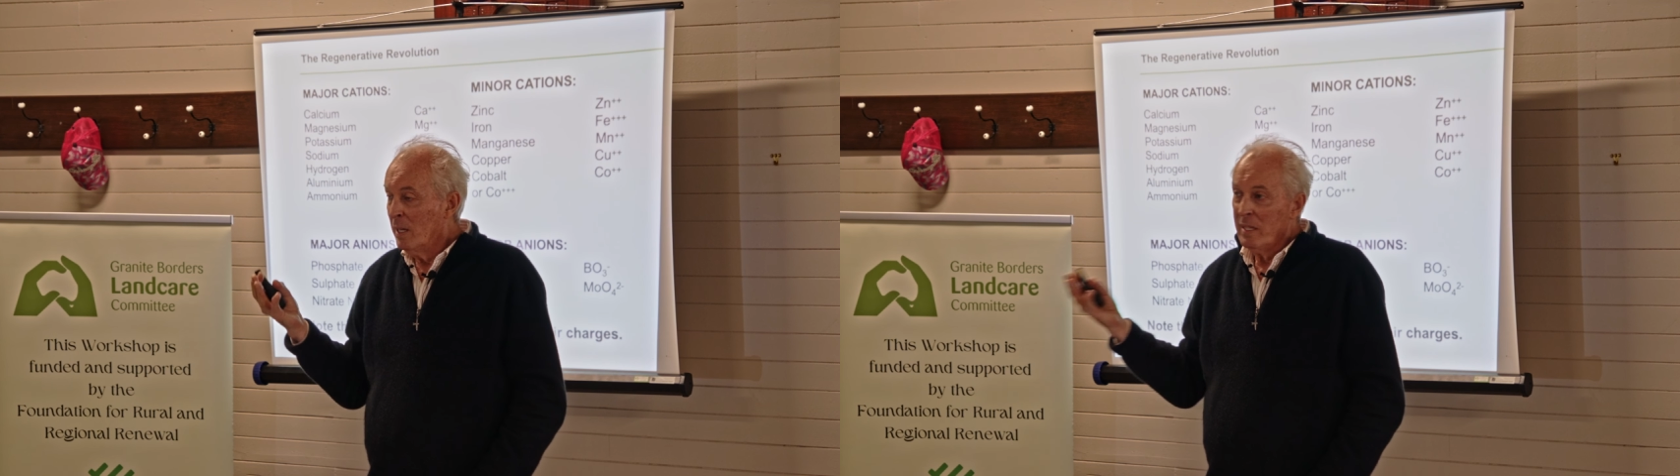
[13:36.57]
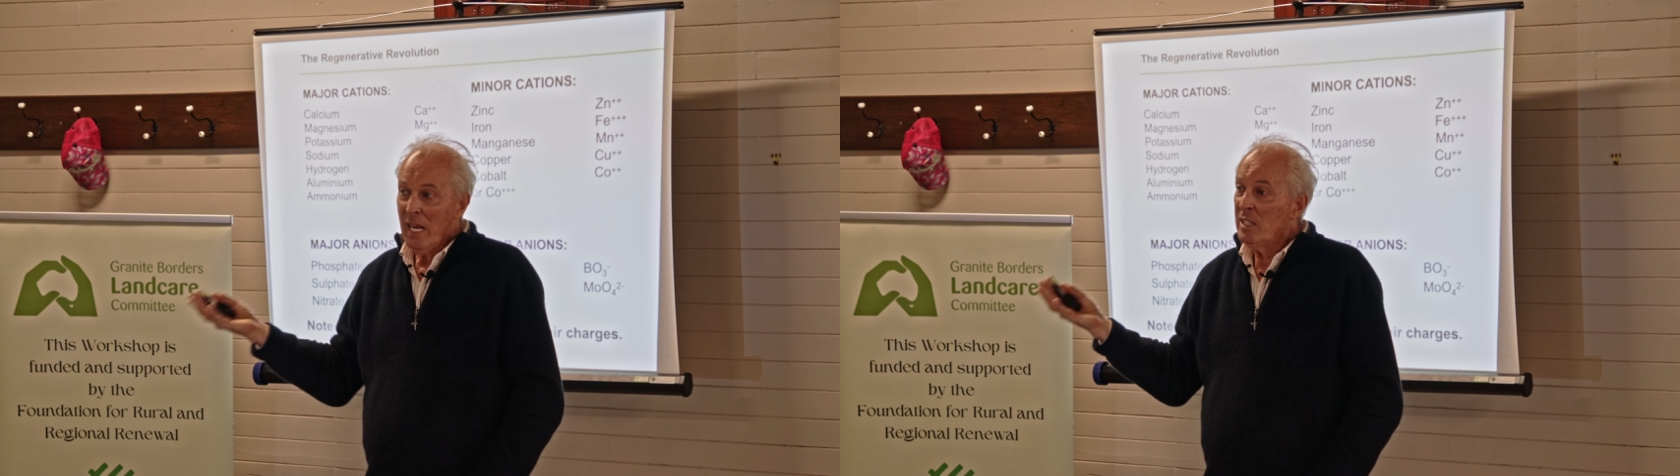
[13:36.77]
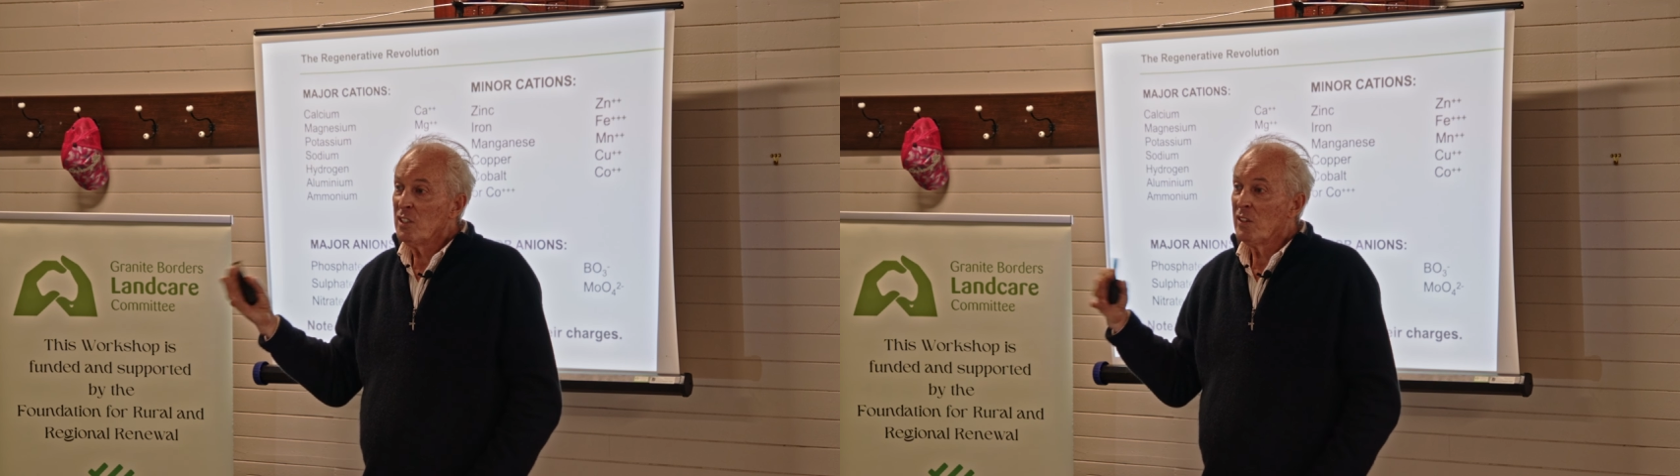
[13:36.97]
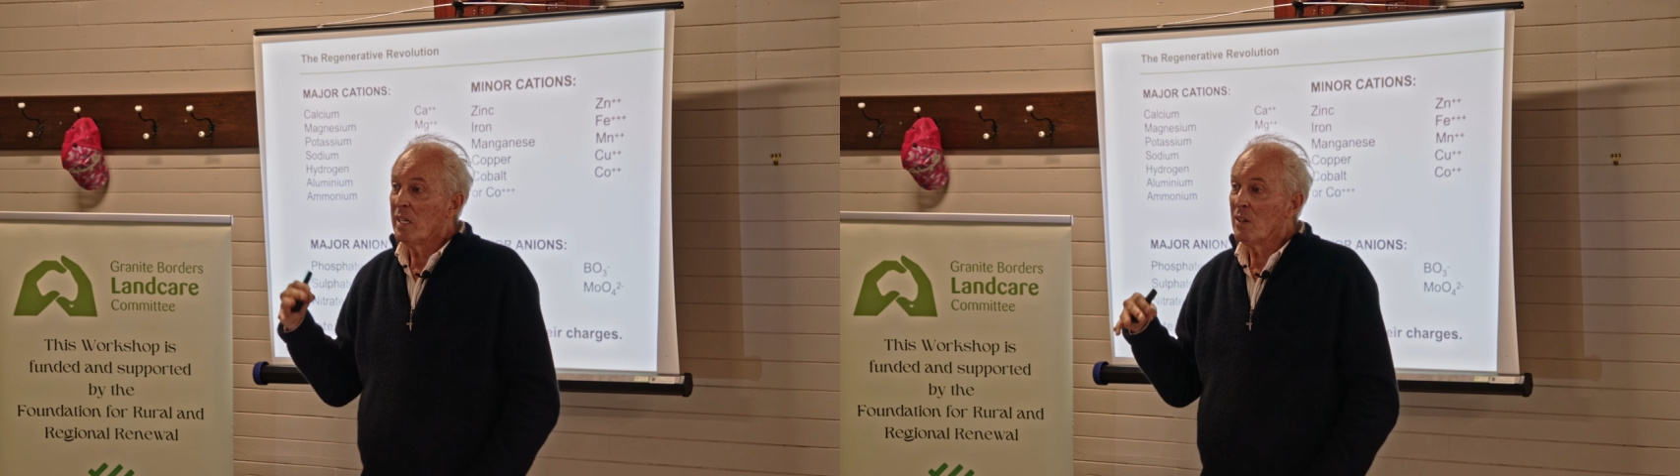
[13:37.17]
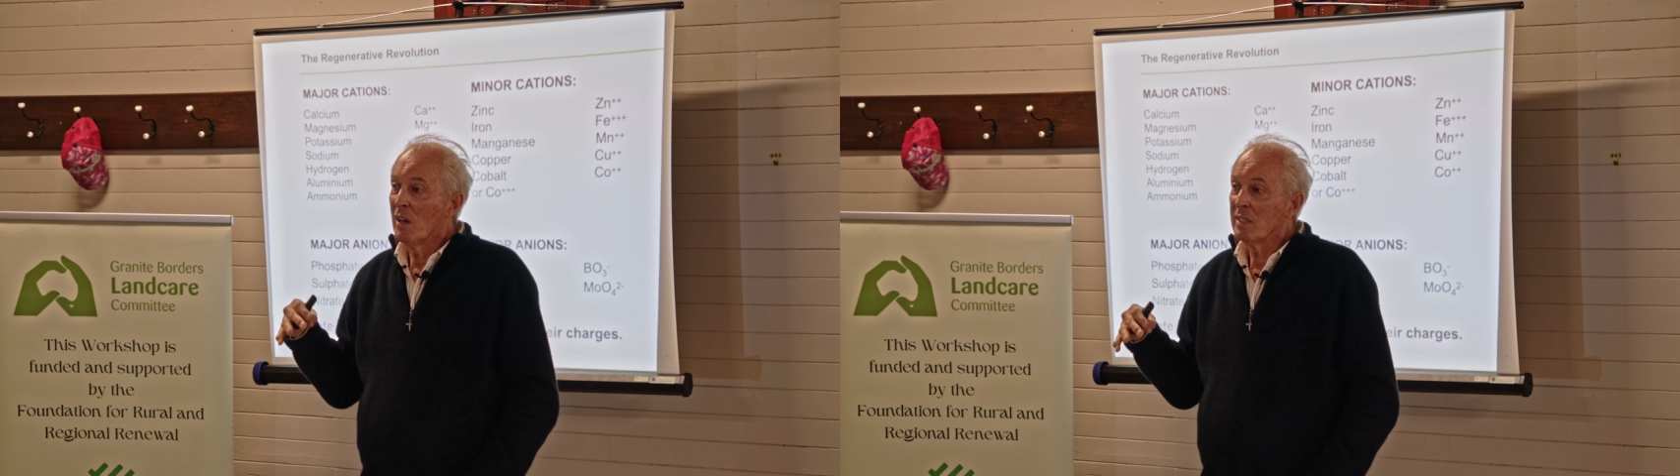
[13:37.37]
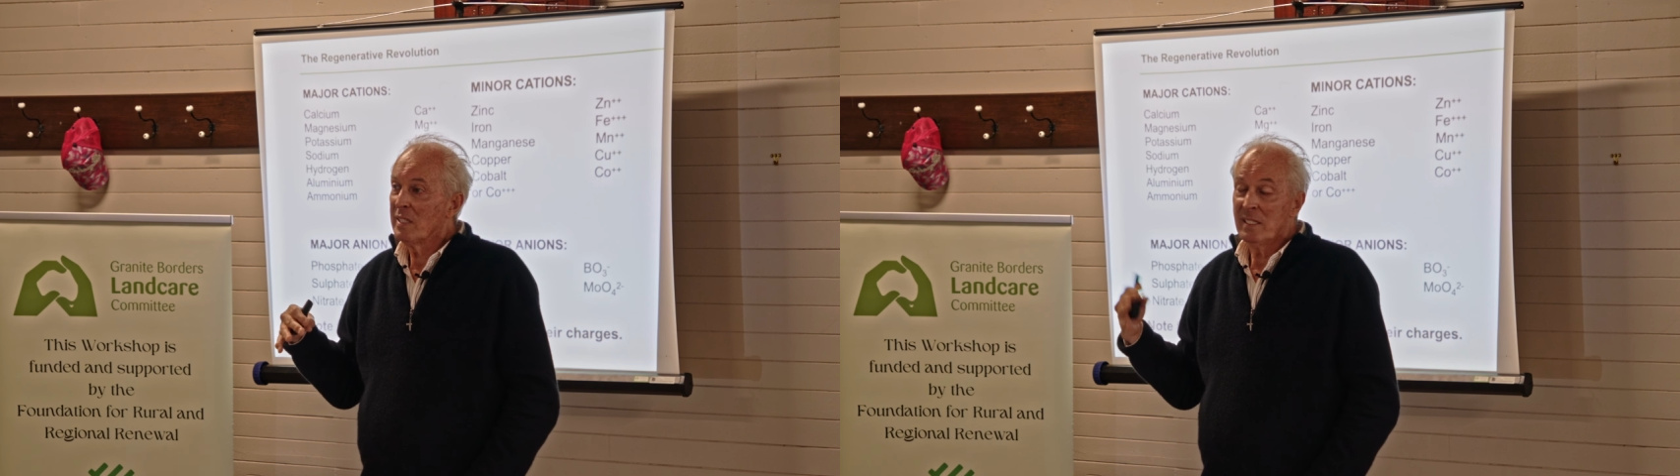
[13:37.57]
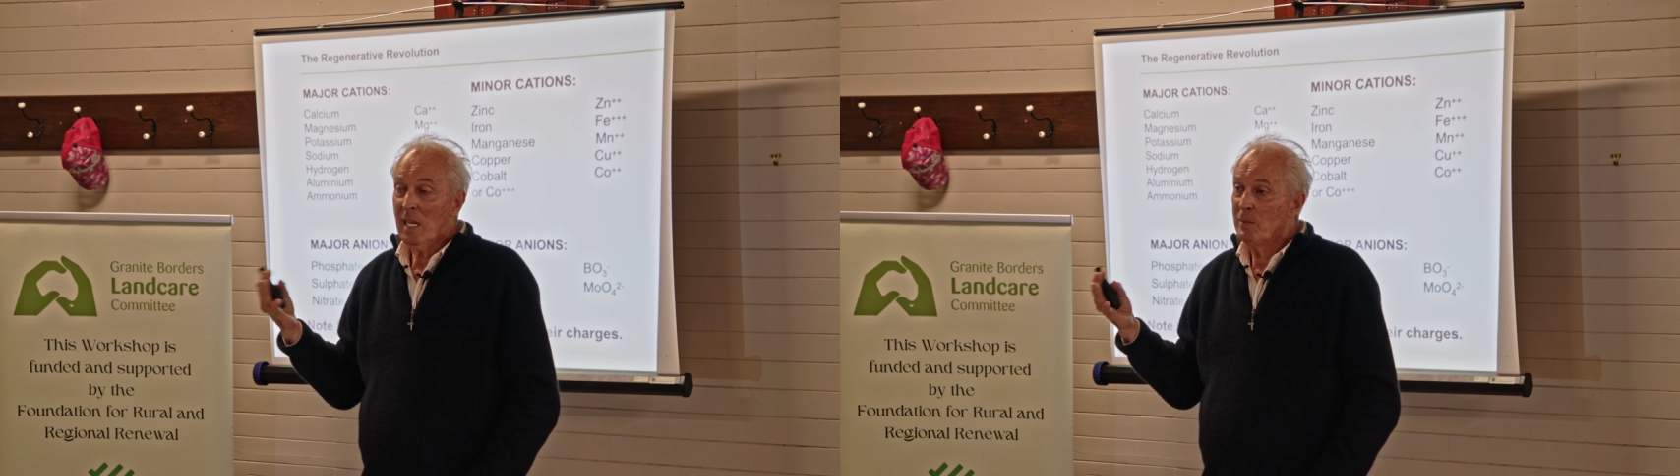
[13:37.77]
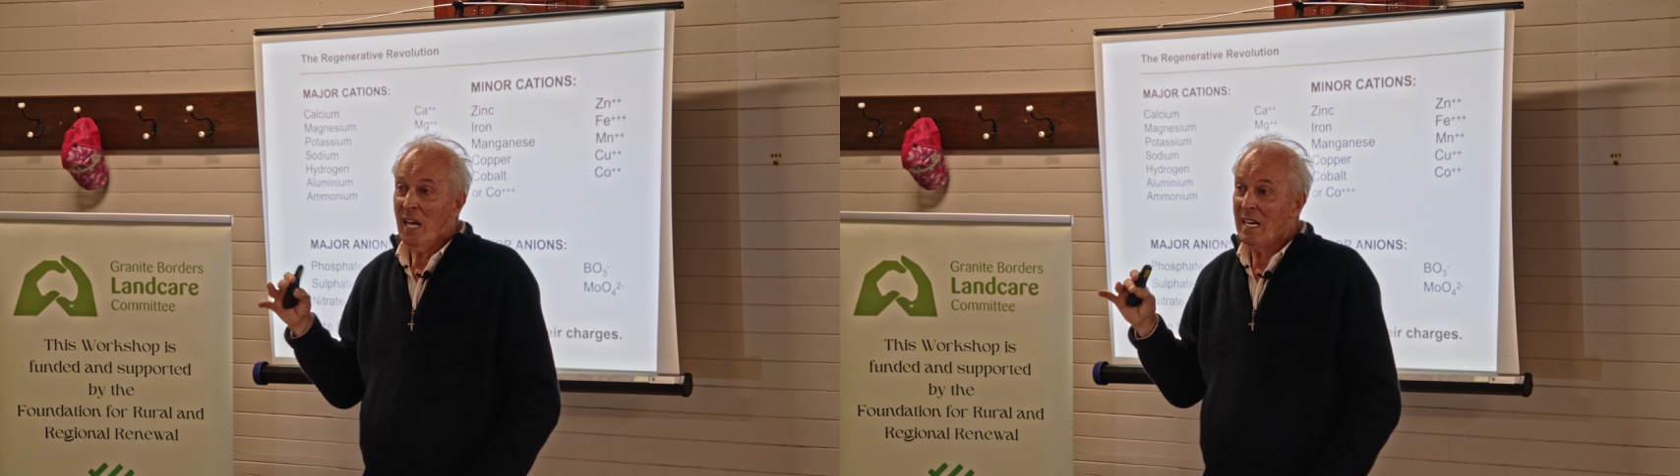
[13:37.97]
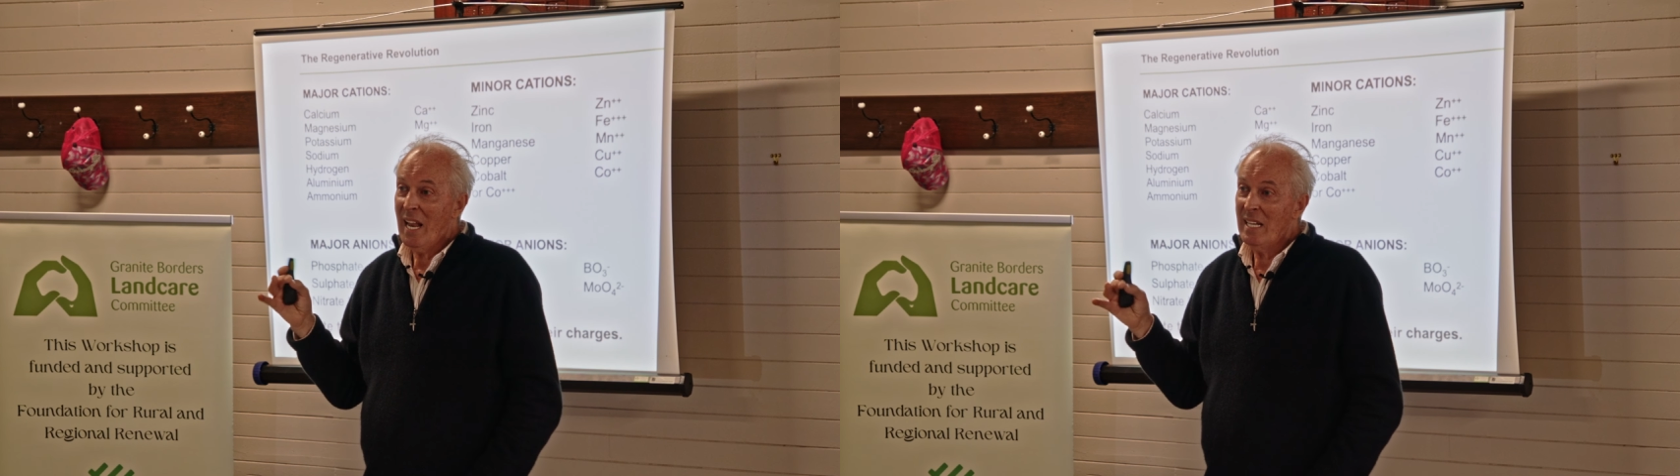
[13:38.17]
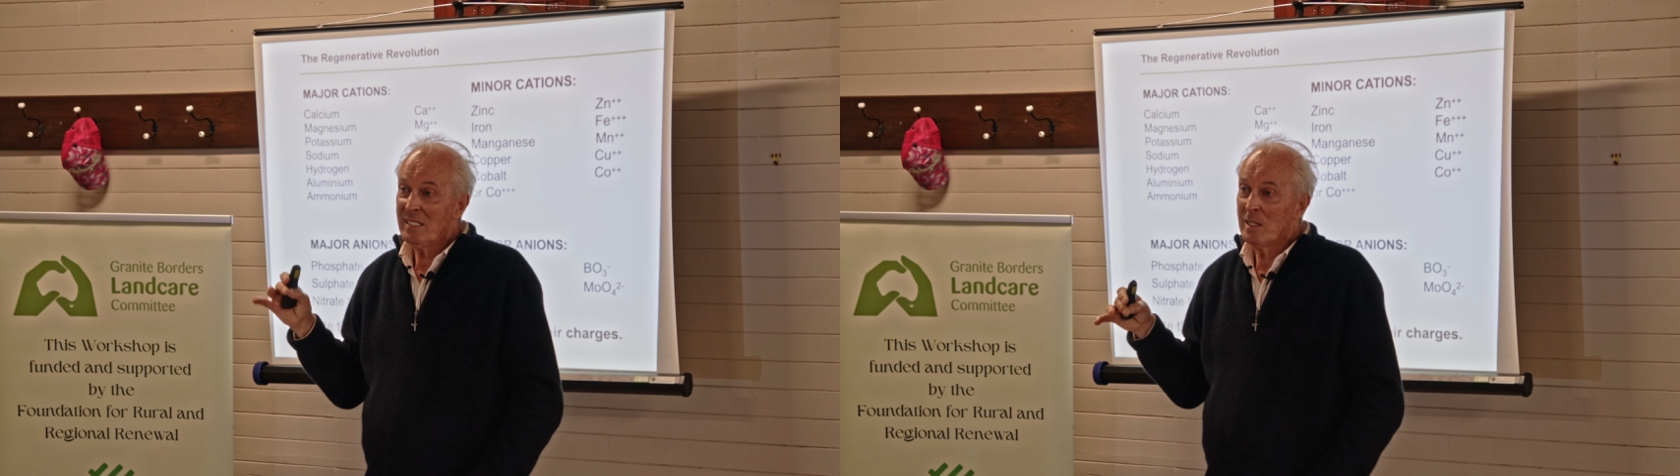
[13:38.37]
The industry acknowledges that. Some say
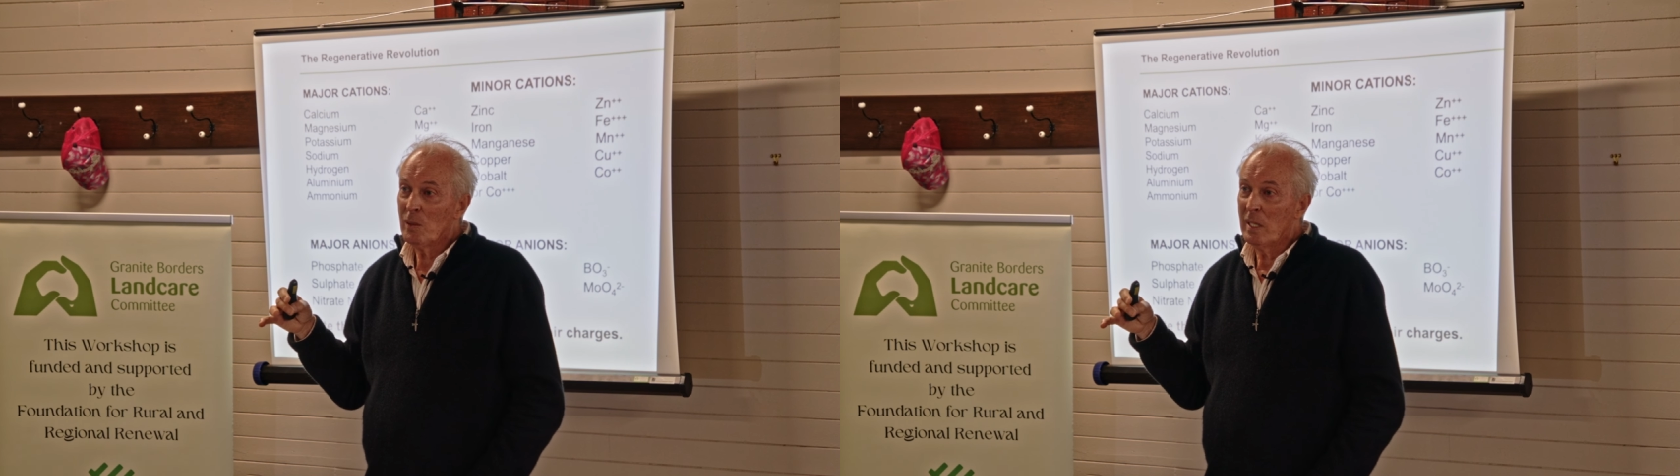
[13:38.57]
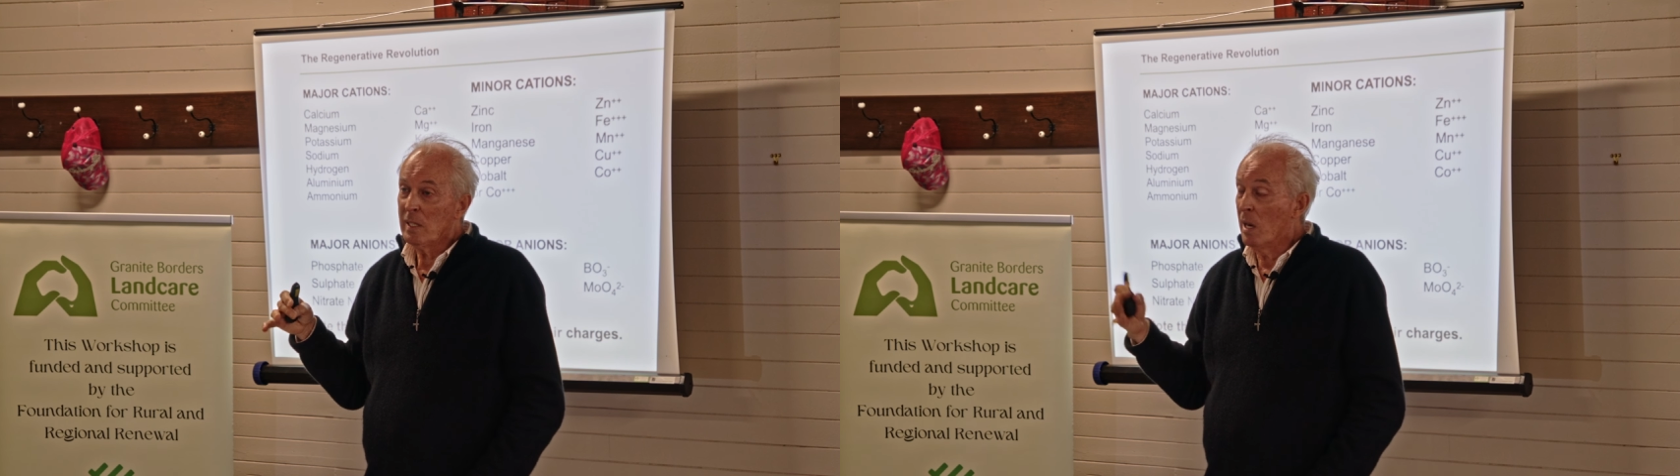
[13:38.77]
less than 20%,